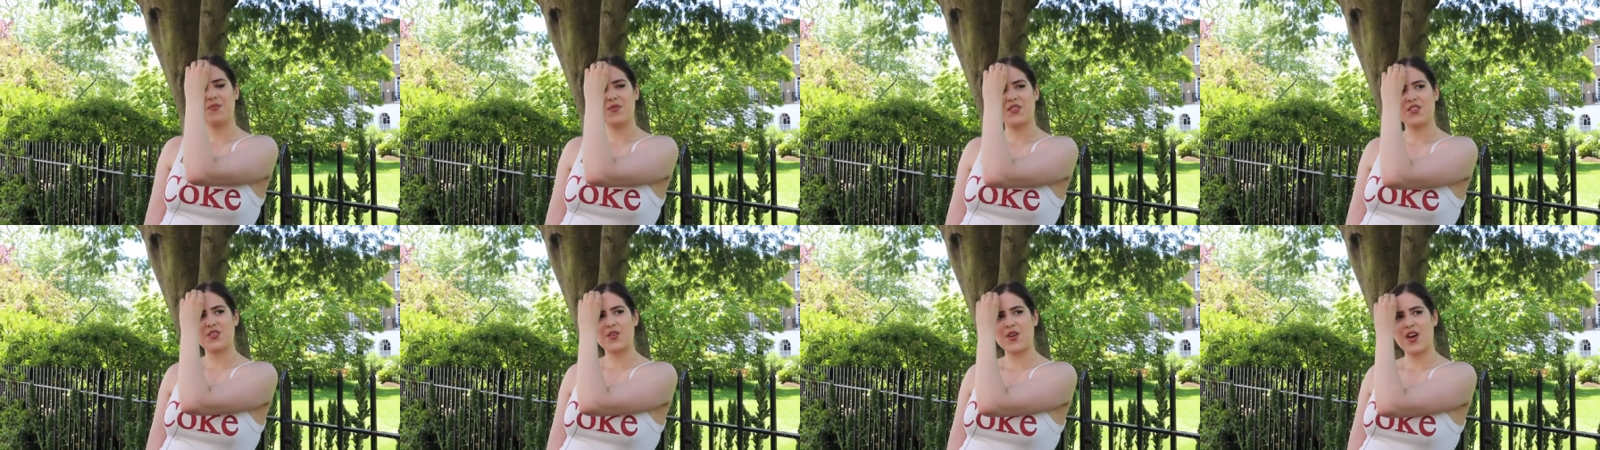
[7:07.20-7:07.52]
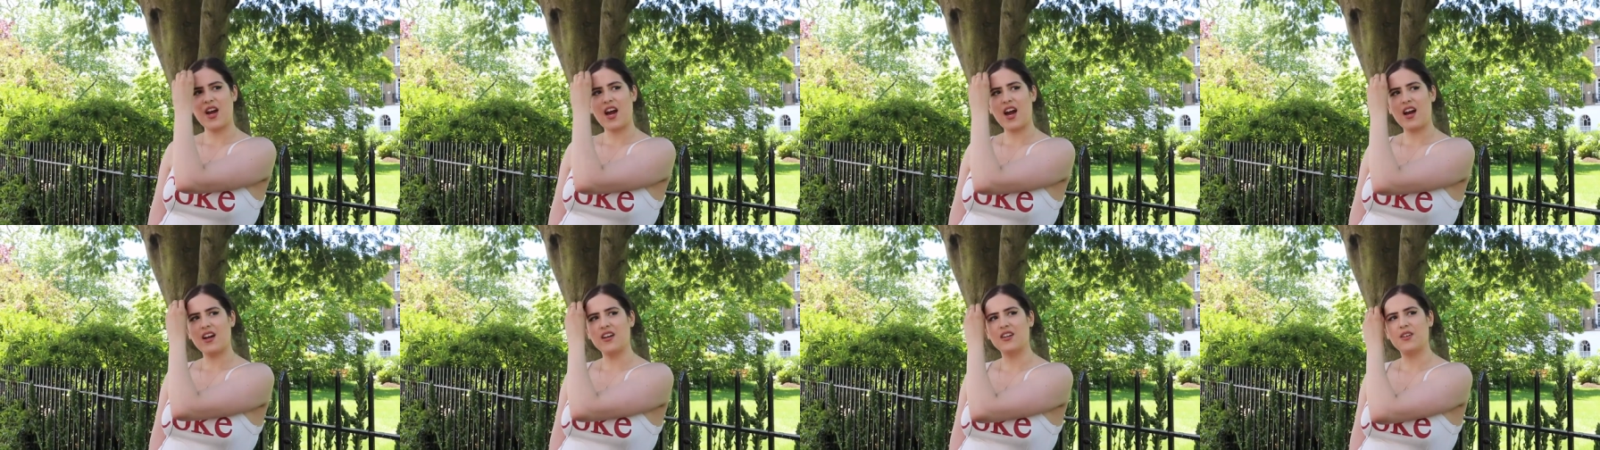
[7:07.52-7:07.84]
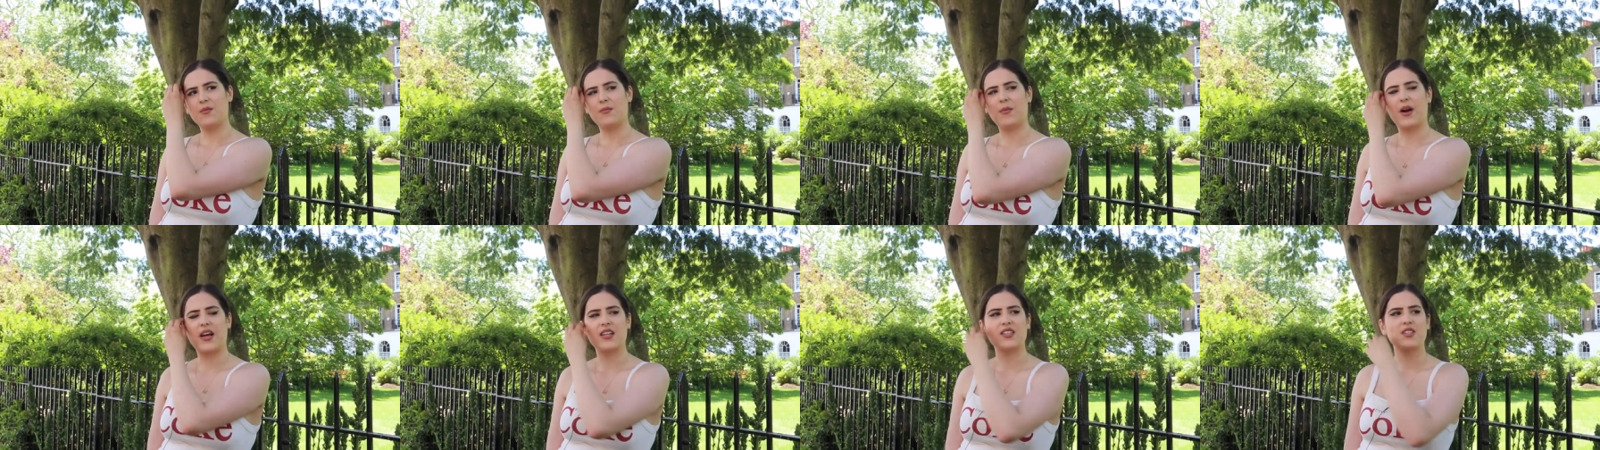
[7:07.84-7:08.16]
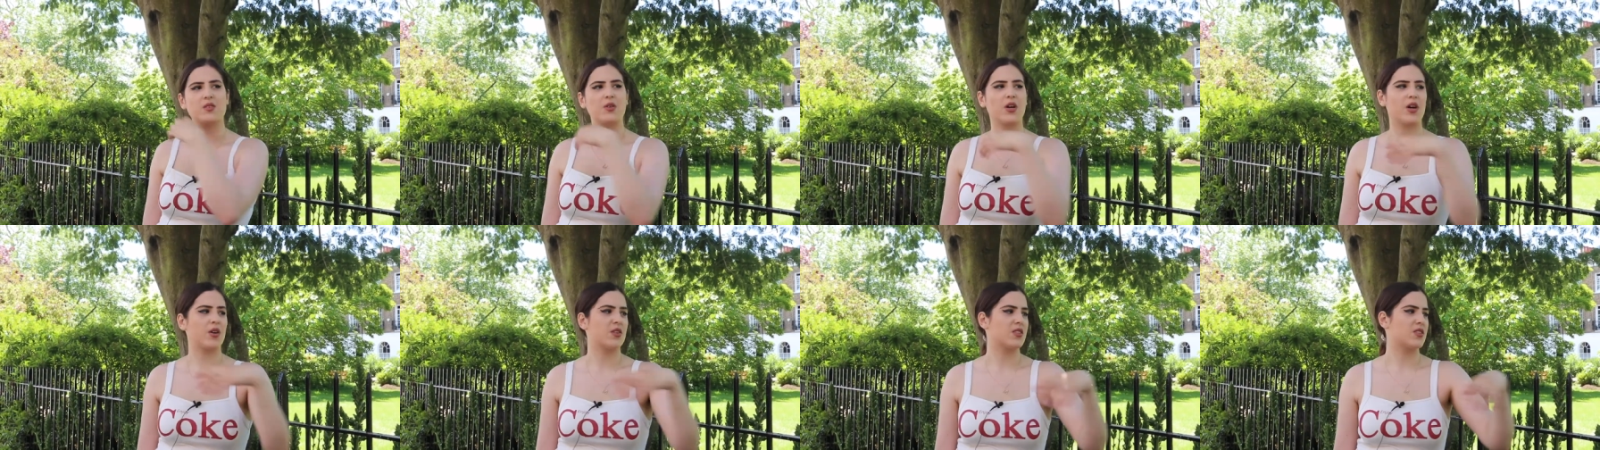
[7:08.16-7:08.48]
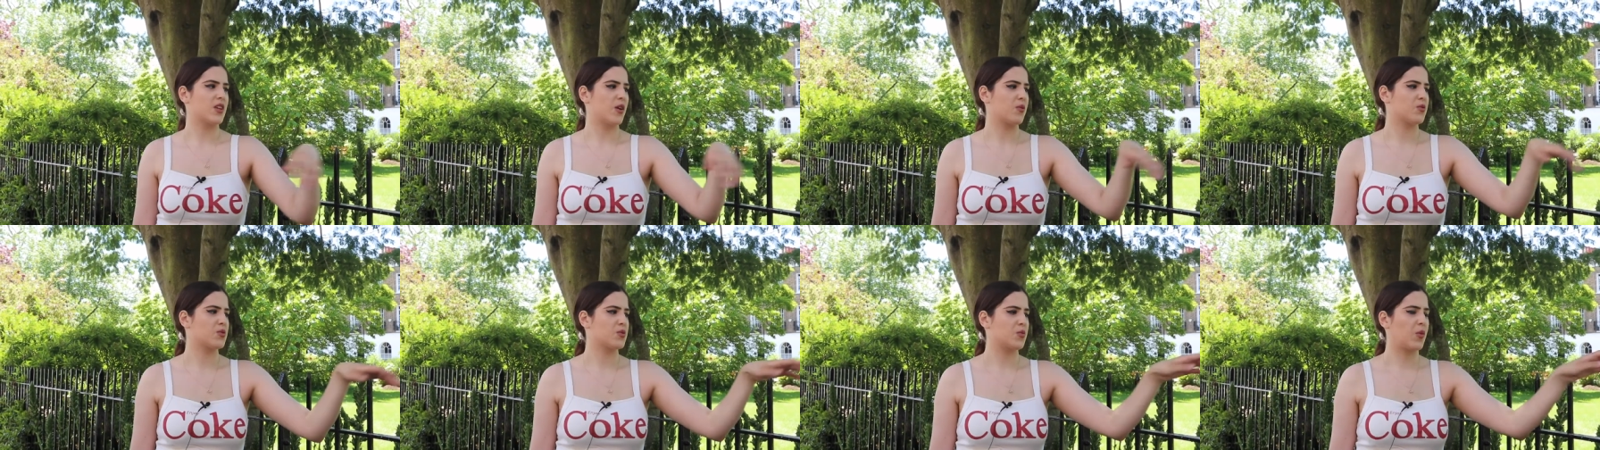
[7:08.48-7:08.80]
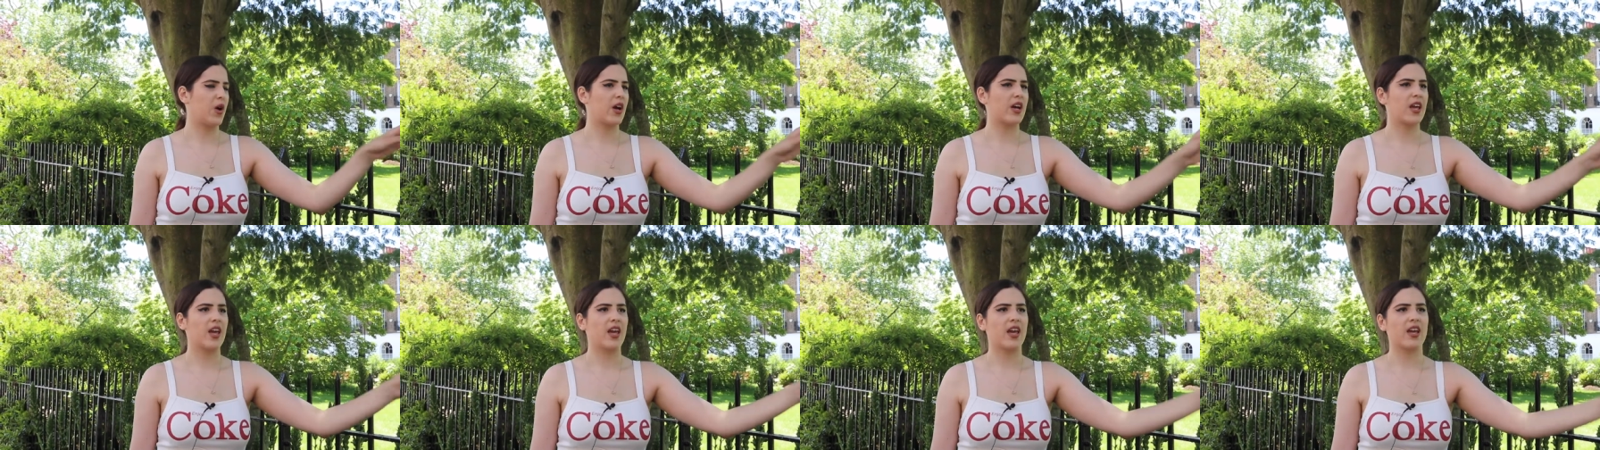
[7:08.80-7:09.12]
So yeah, as I was
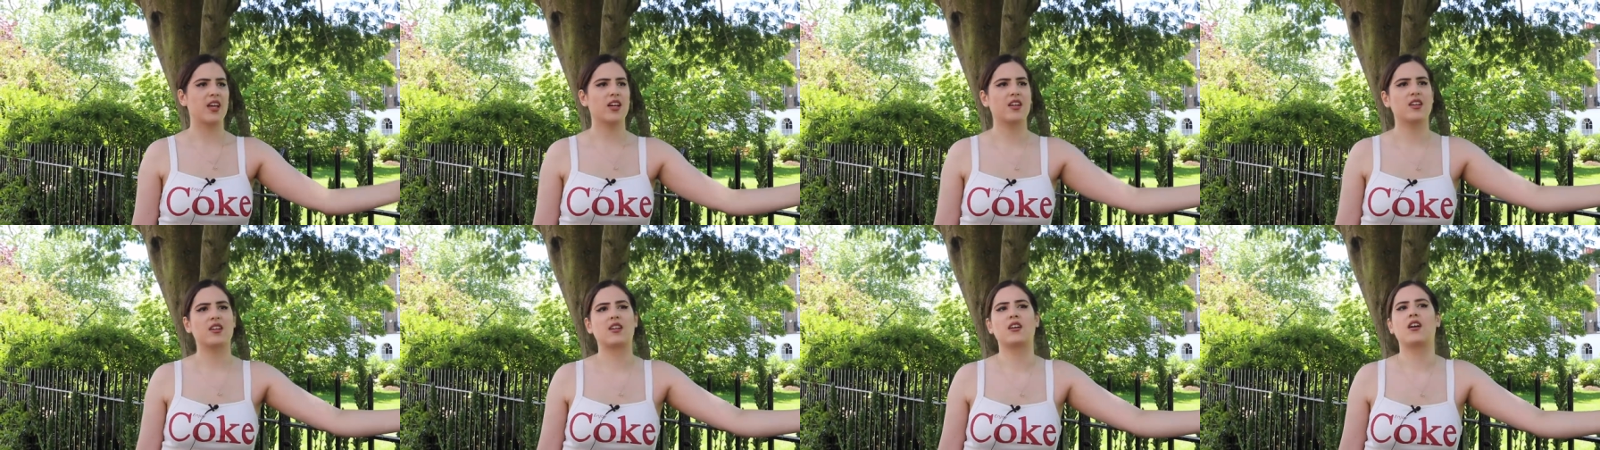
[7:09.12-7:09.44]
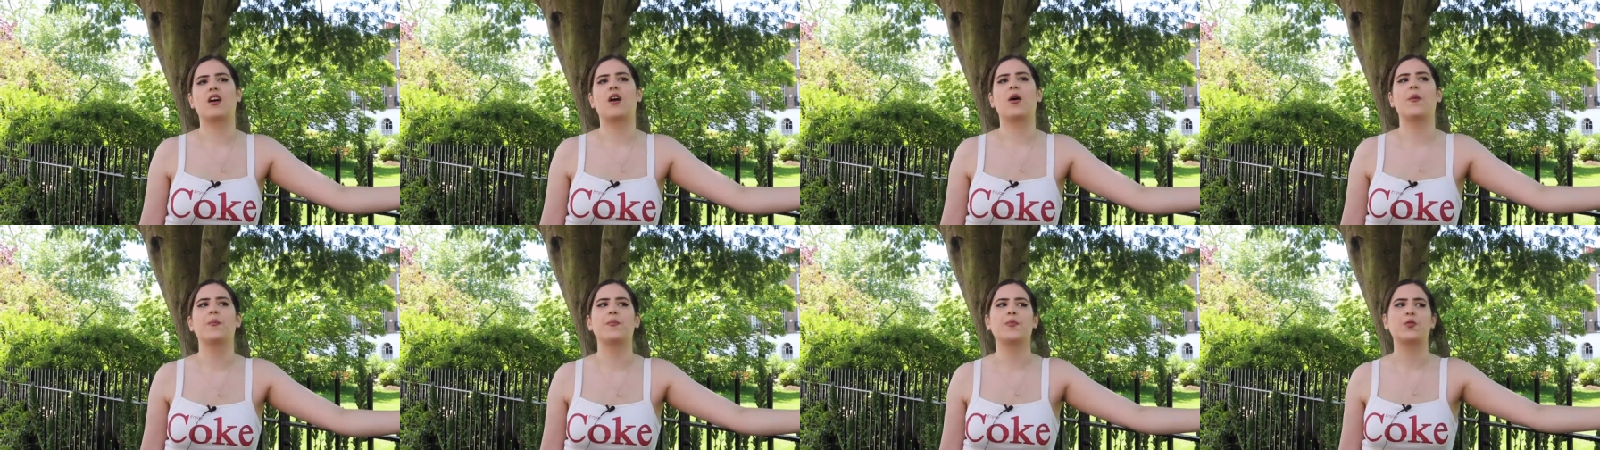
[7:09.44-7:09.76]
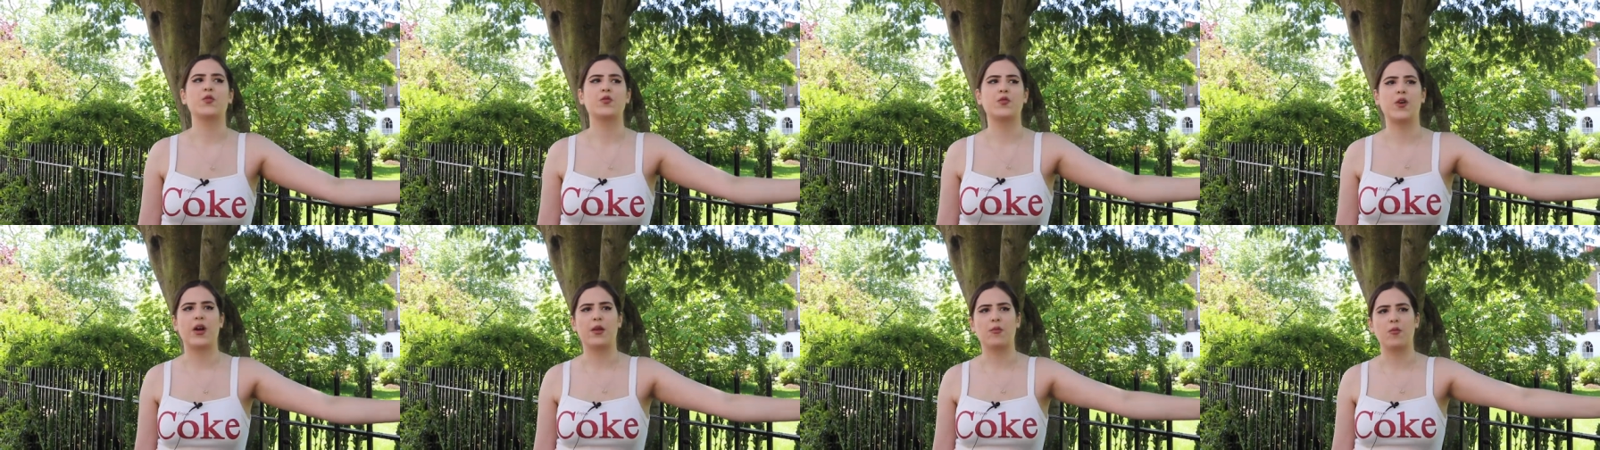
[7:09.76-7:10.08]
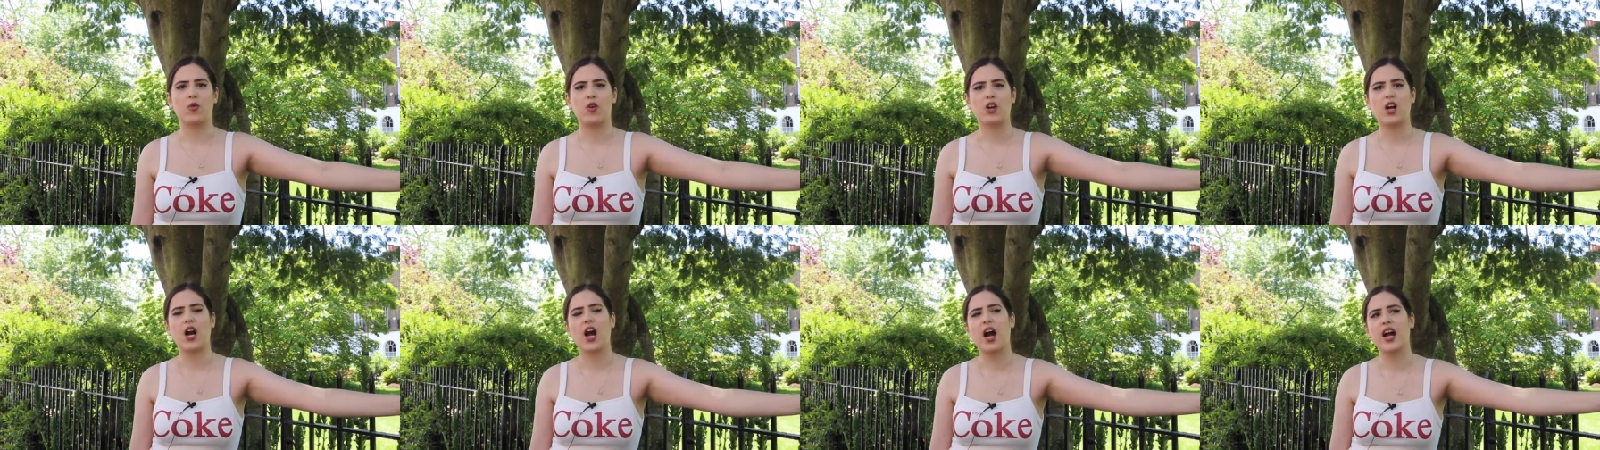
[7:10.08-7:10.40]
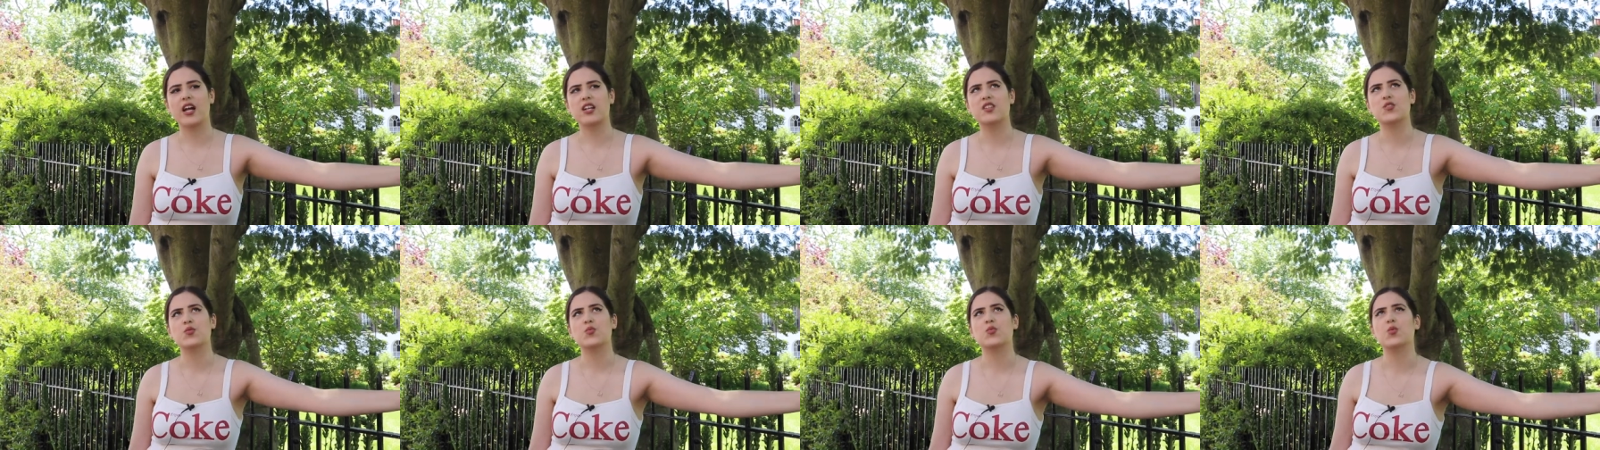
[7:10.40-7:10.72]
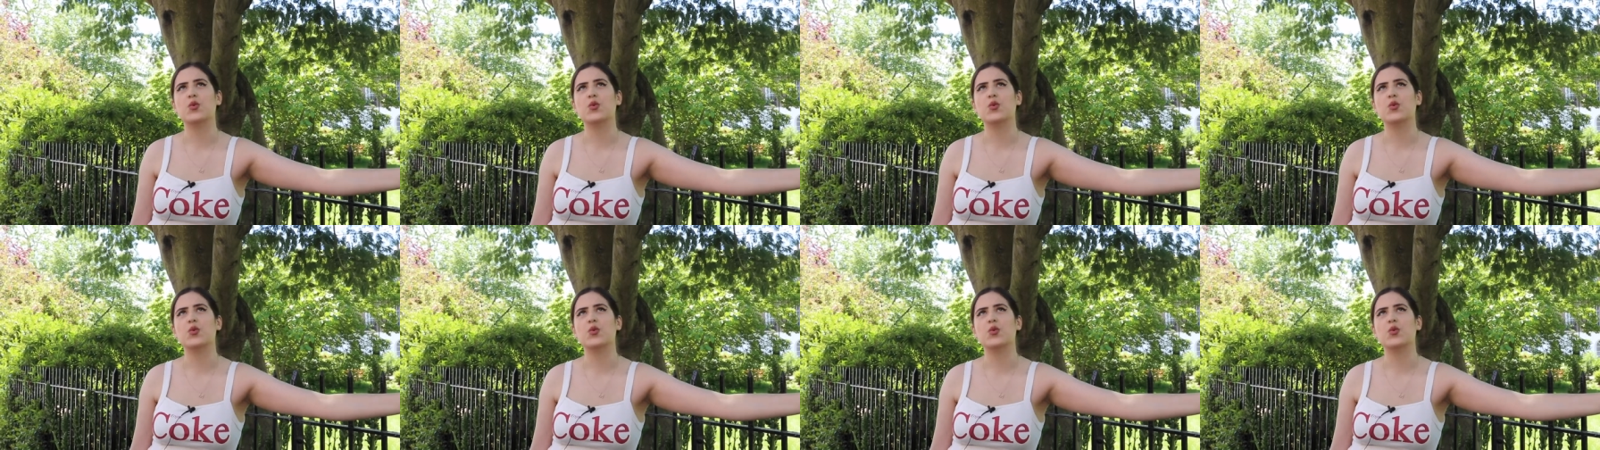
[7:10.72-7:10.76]
walking to find more cars,